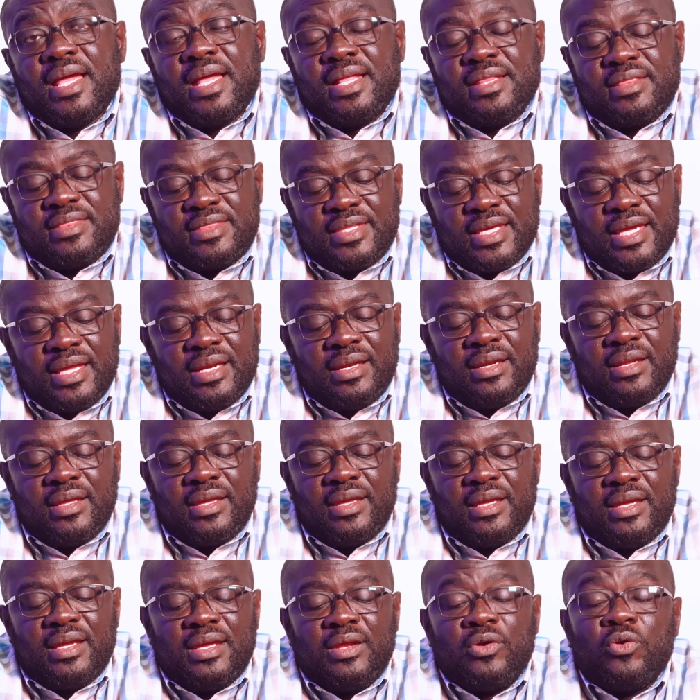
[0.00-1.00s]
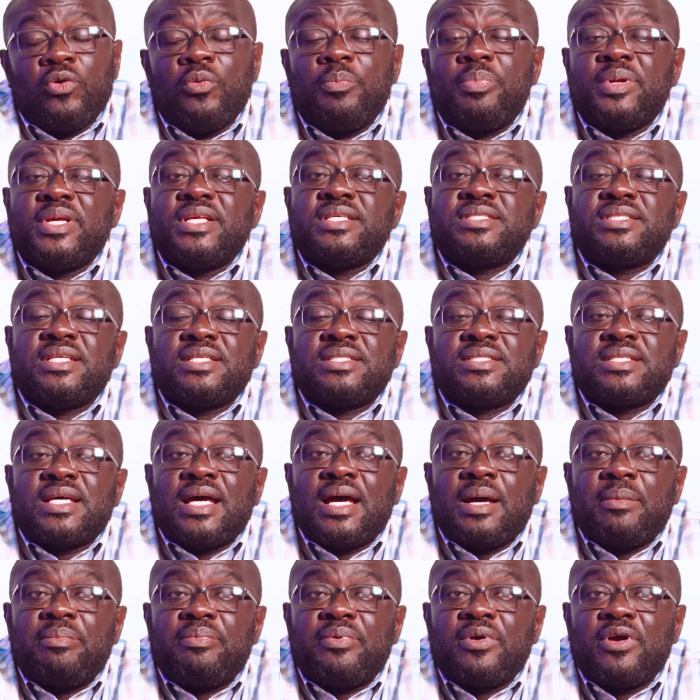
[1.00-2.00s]
And then it opens it
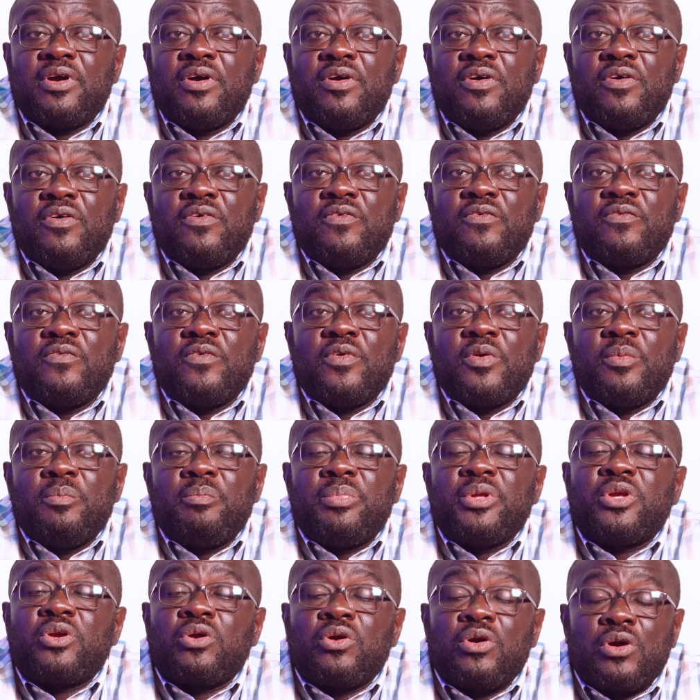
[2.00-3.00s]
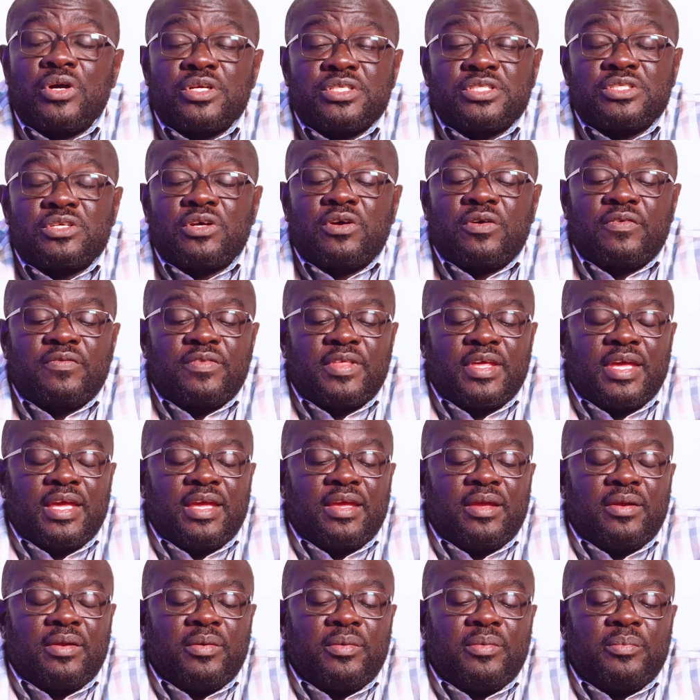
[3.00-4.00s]
up because of
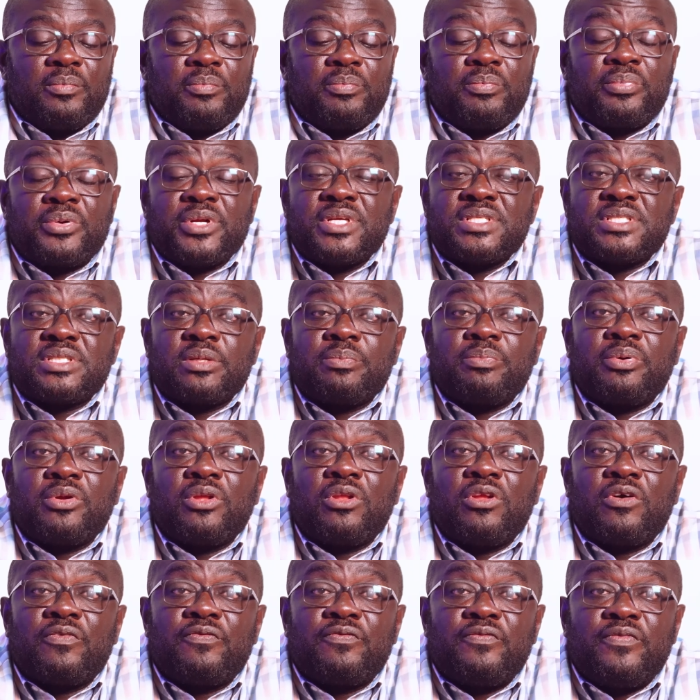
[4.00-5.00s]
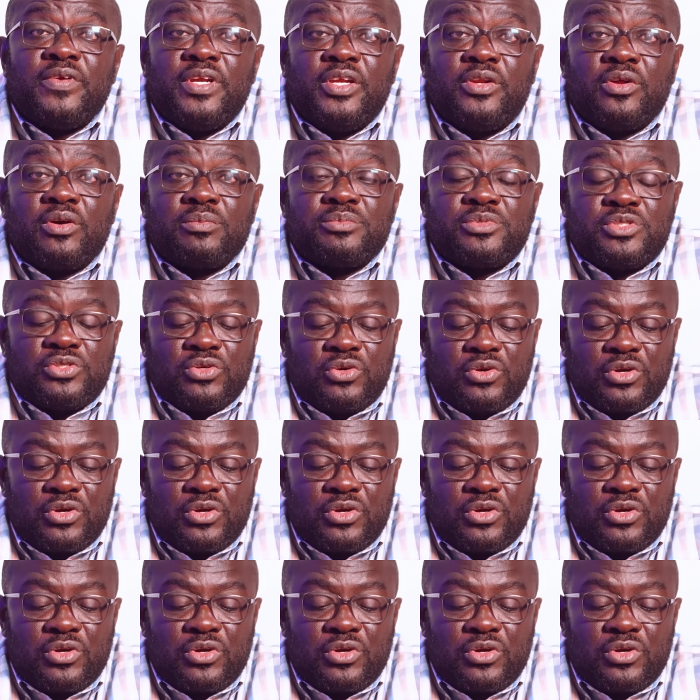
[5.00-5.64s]
the principle of freedom to